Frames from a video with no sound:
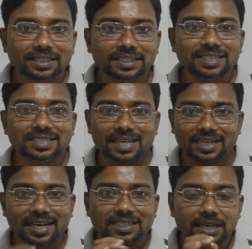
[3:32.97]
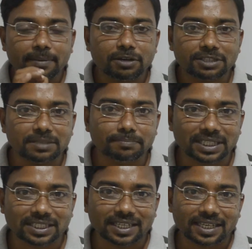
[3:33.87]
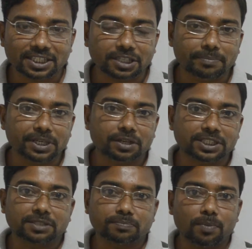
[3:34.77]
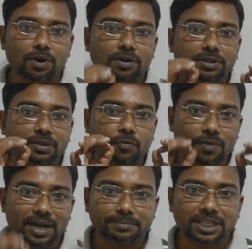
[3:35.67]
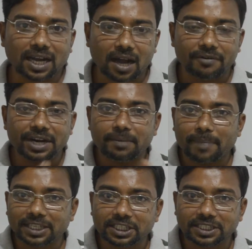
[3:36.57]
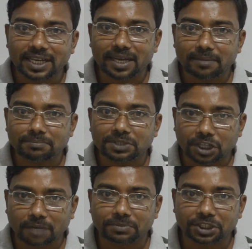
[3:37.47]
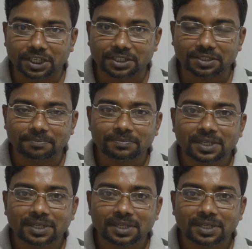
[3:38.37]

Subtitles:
this sentence about simple sentence because these both verbs are governed by the same subject.